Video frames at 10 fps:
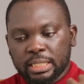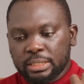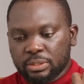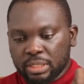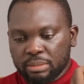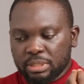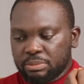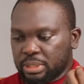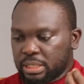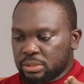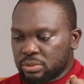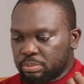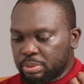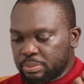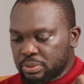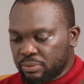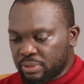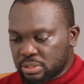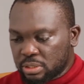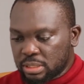then your image begins to pop. So if
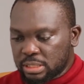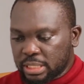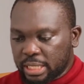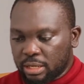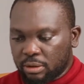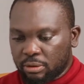I turn this layer